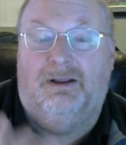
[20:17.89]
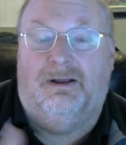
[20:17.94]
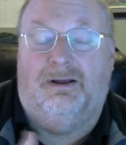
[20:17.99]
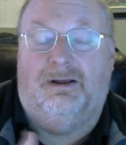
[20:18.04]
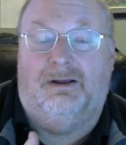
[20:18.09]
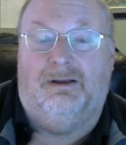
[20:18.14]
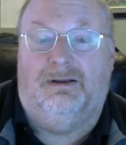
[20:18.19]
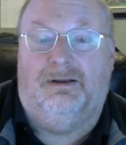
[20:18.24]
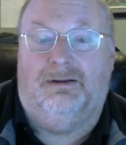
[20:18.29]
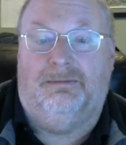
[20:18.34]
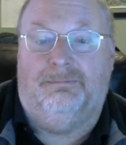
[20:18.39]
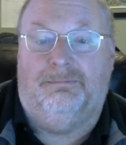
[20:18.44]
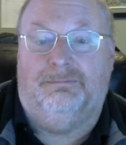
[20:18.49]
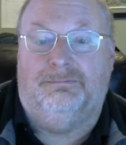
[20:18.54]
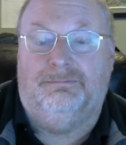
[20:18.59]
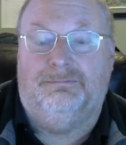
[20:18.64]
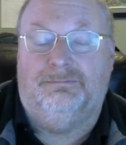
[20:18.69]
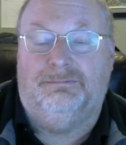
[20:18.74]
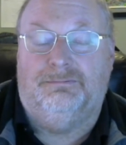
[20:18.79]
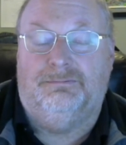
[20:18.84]

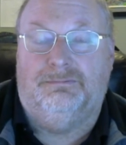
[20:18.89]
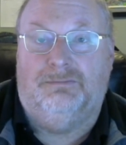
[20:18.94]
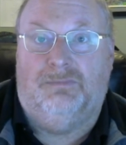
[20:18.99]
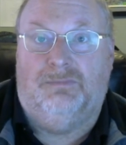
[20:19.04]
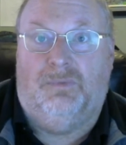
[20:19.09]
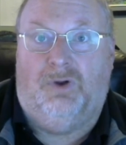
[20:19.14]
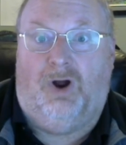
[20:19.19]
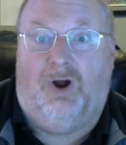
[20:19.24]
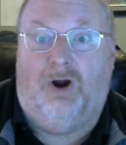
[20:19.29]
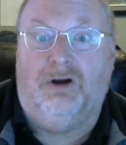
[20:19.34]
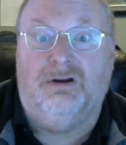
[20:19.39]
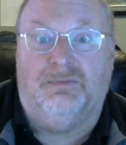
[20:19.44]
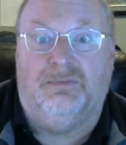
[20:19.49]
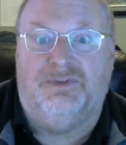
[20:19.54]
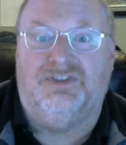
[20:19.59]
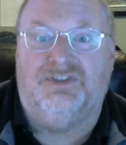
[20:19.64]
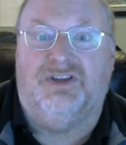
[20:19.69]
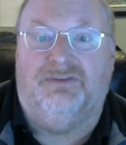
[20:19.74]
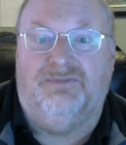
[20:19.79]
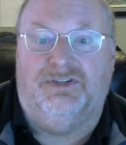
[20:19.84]

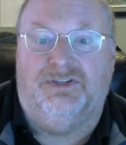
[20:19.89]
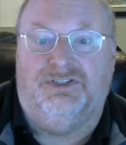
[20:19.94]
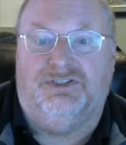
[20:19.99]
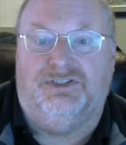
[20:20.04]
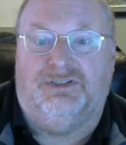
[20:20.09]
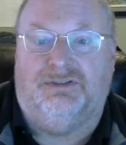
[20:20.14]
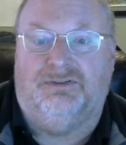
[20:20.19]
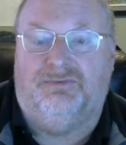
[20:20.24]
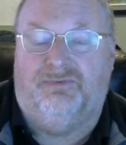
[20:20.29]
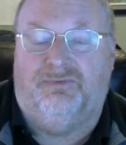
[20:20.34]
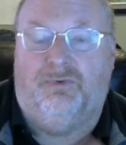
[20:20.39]
Artemis conventions,